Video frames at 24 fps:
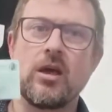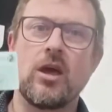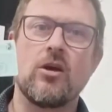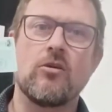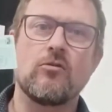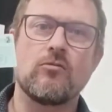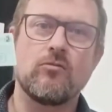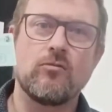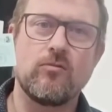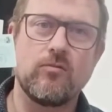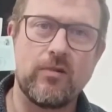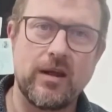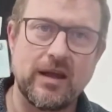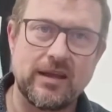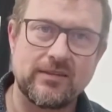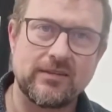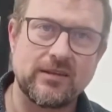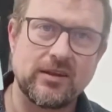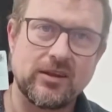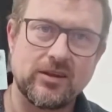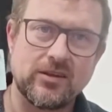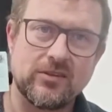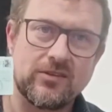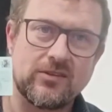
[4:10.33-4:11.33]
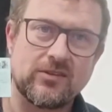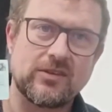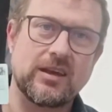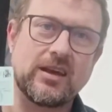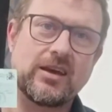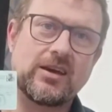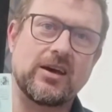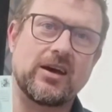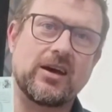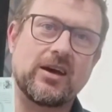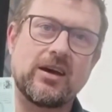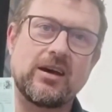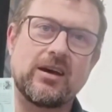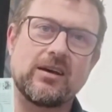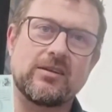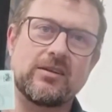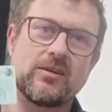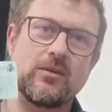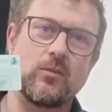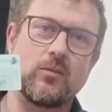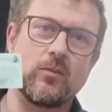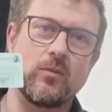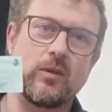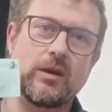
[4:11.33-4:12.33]
residency card
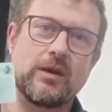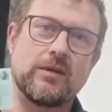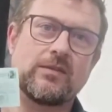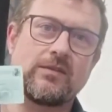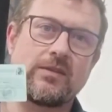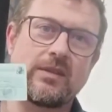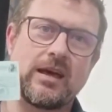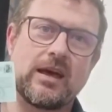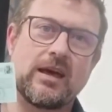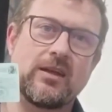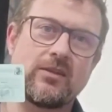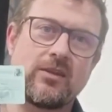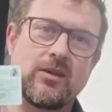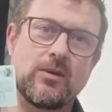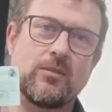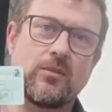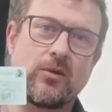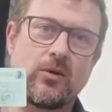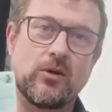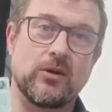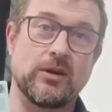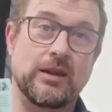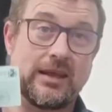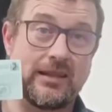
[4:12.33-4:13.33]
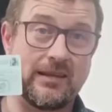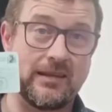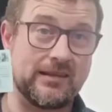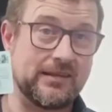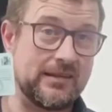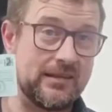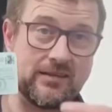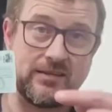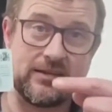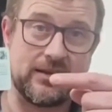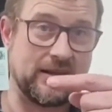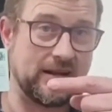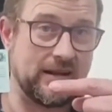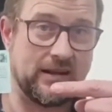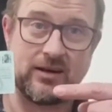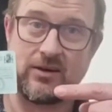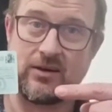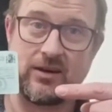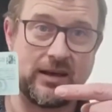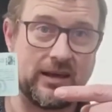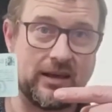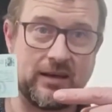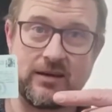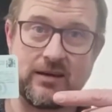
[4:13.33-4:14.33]
with that number on it. This isn't an
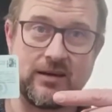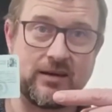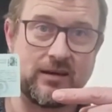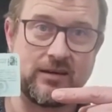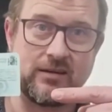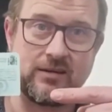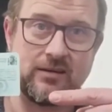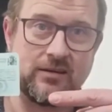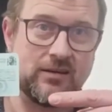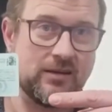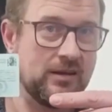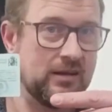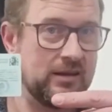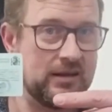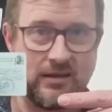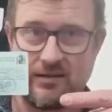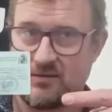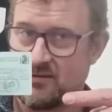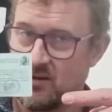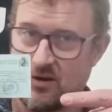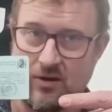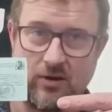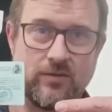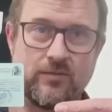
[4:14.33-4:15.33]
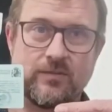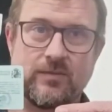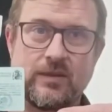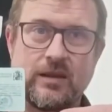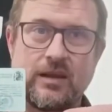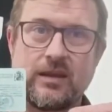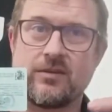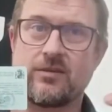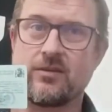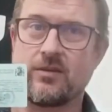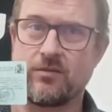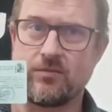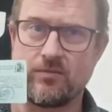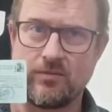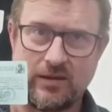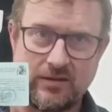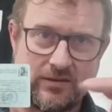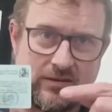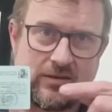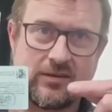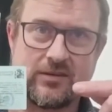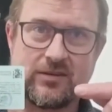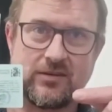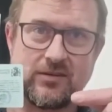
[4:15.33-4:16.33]
NIE card. It's not. It's a
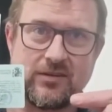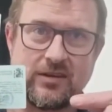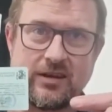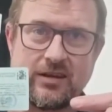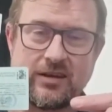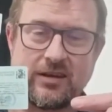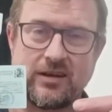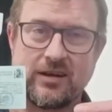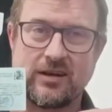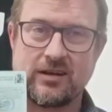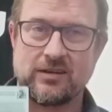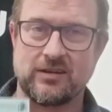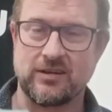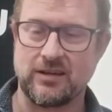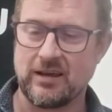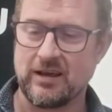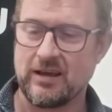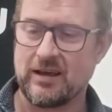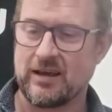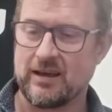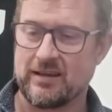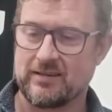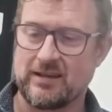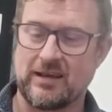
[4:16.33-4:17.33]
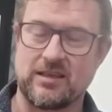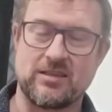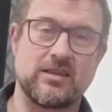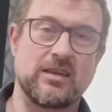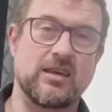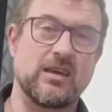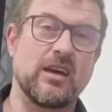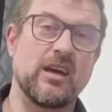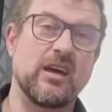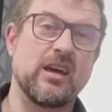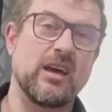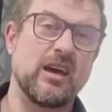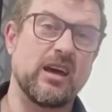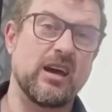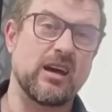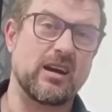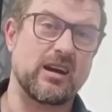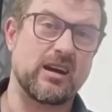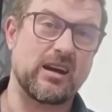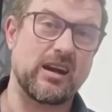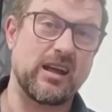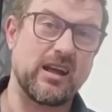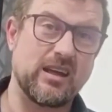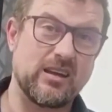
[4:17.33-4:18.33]
residency card. It's actually a
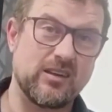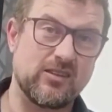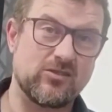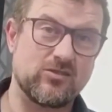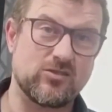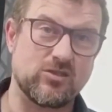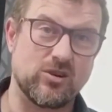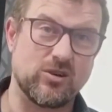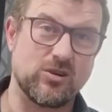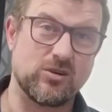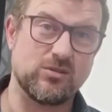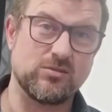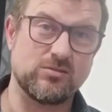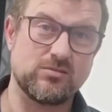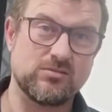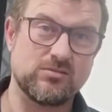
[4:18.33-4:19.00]
registro